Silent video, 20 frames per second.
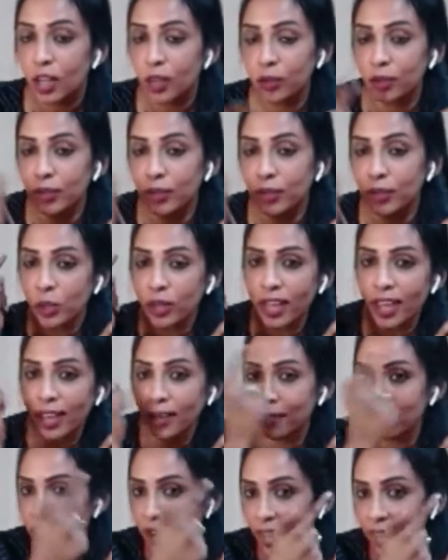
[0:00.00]
We don't
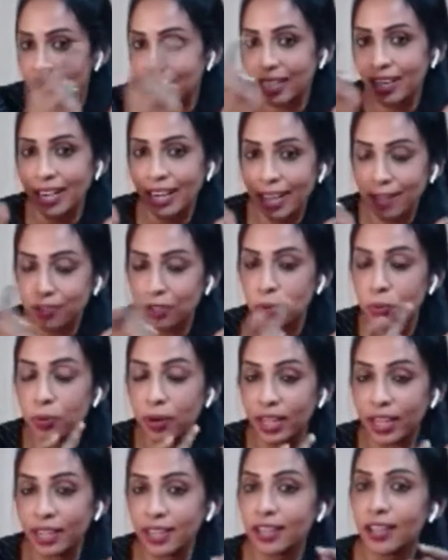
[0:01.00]
have right and left
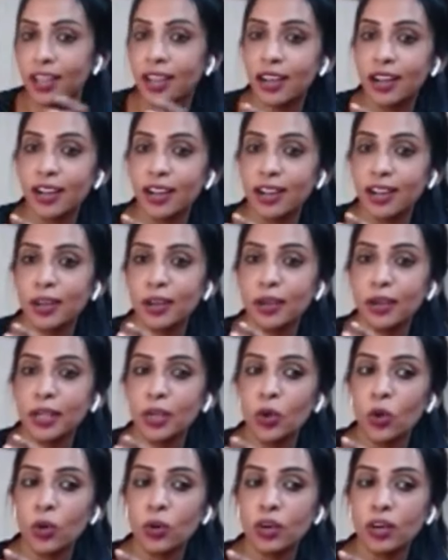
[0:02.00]
brain,
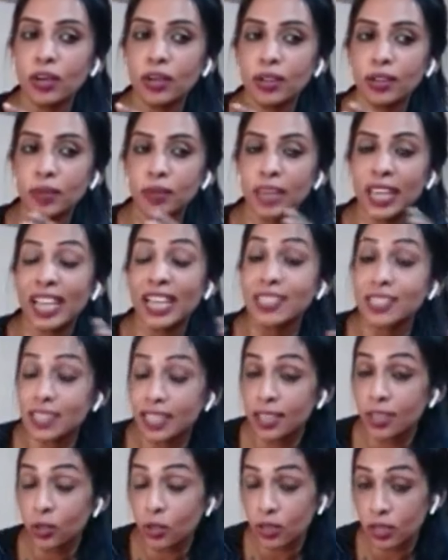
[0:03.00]

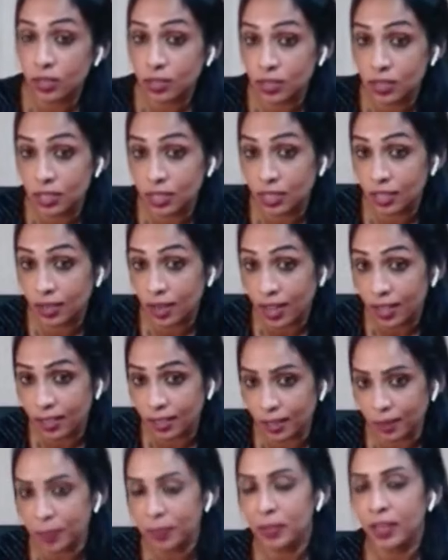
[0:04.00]
asynchronicity
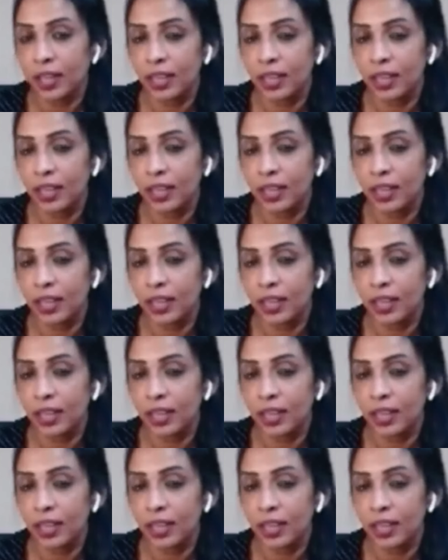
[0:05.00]
rather.